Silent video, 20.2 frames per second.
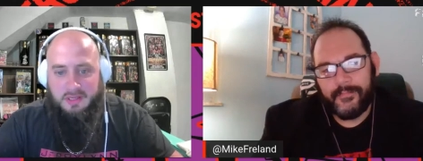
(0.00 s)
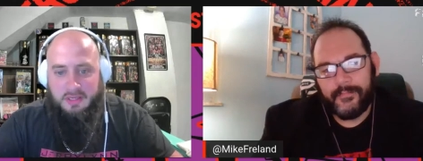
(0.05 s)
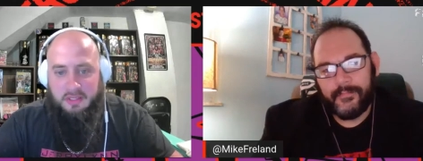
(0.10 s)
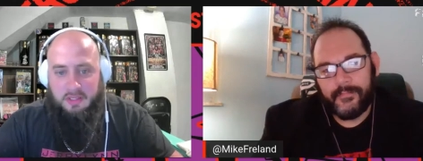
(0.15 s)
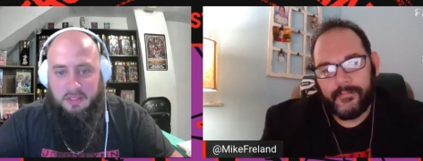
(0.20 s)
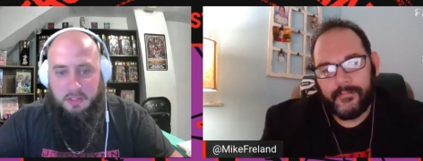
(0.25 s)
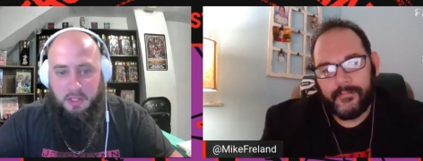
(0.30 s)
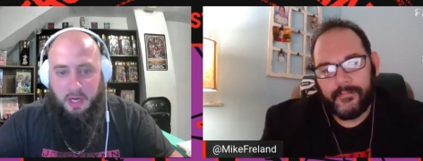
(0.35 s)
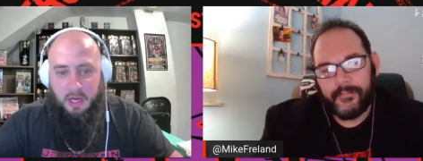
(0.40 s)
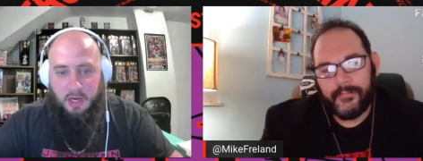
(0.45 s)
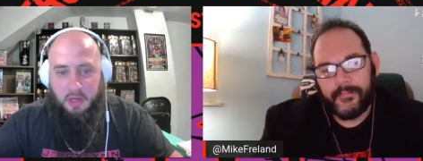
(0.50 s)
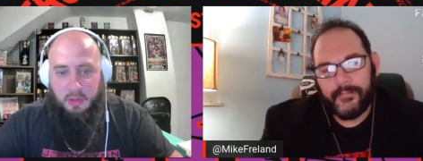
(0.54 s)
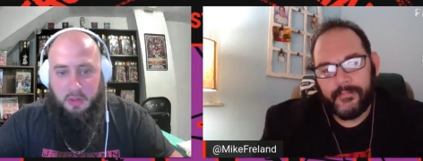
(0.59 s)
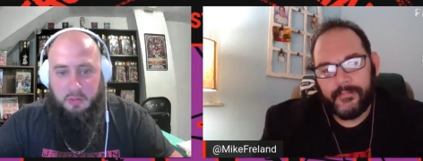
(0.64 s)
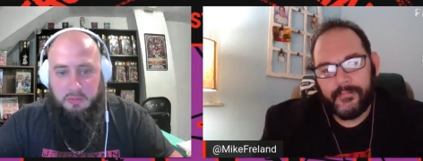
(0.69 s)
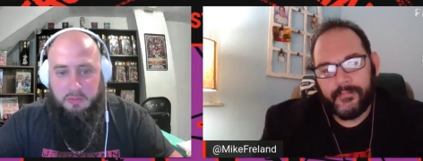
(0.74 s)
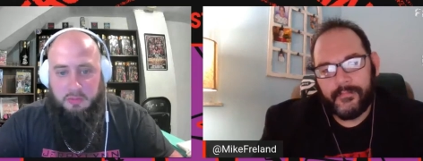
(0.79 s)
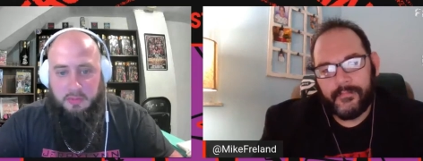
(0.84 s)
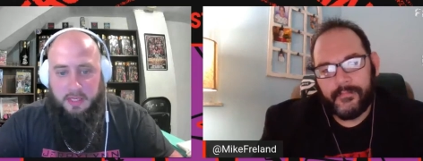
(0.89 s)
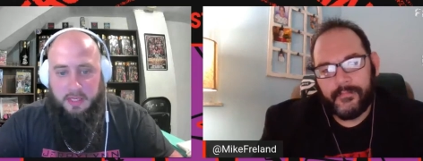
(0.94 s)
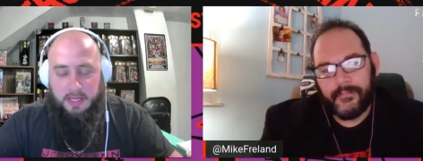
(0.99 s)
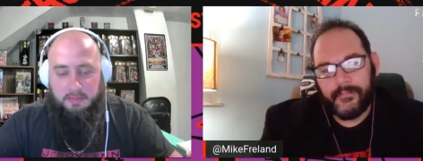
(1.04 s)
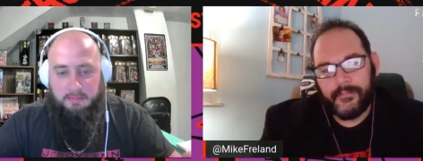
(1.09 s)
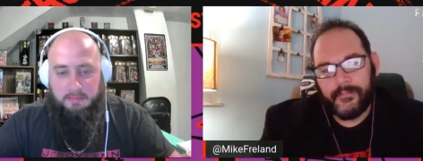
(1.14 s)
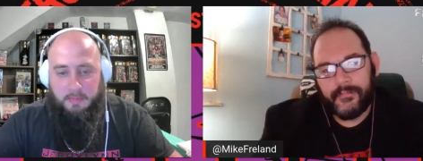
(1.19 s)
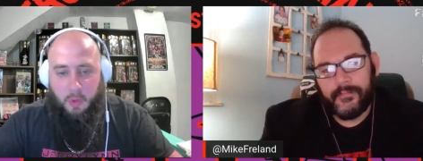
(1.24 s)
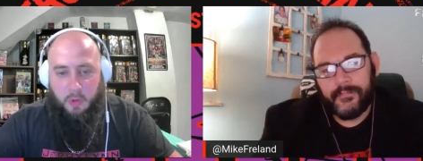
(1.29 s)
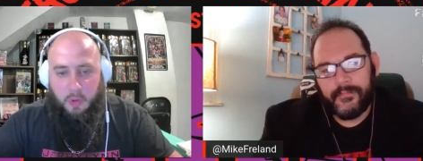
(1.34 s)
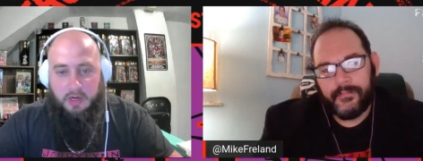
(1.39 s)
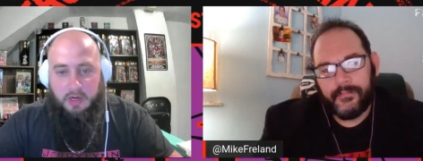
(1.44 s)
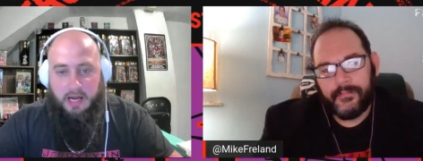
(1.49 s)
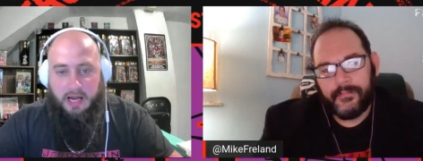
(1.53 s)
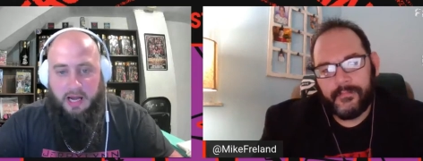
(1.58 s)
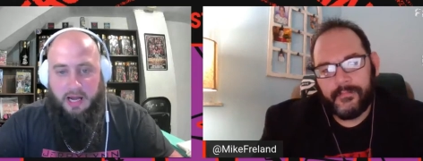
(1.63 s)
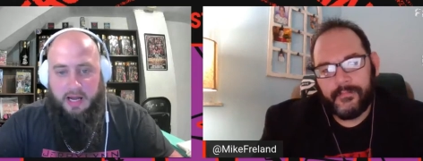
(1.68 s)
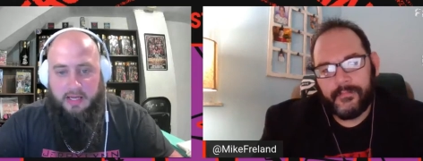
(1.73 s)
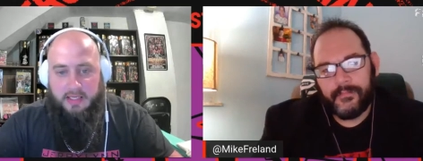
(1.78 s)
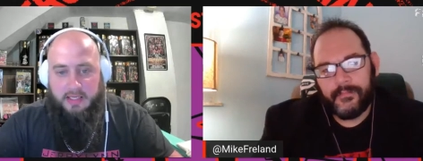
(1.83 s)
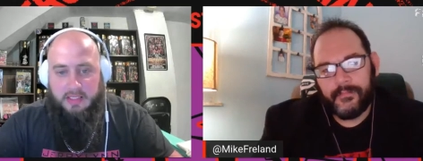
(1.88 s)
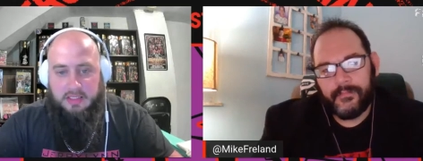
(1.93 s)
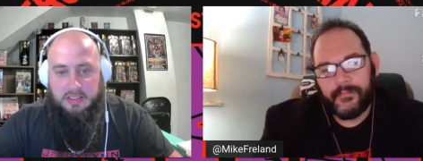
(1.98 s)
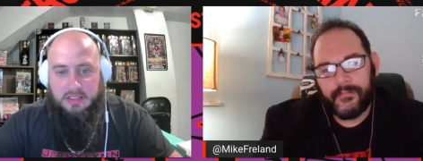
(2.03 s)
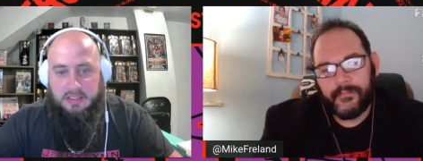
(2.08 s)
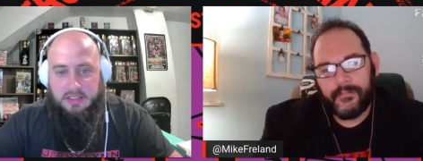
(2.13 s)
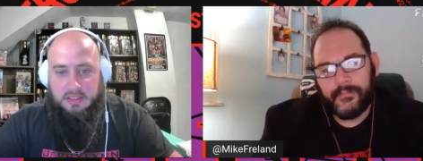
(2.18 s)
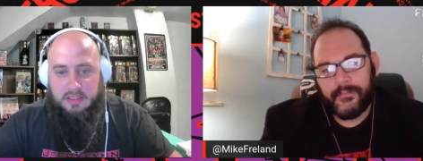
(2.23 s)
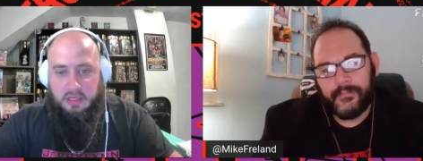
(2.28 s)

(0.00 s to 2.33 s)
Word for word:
Speaker 1: you know, get more eyes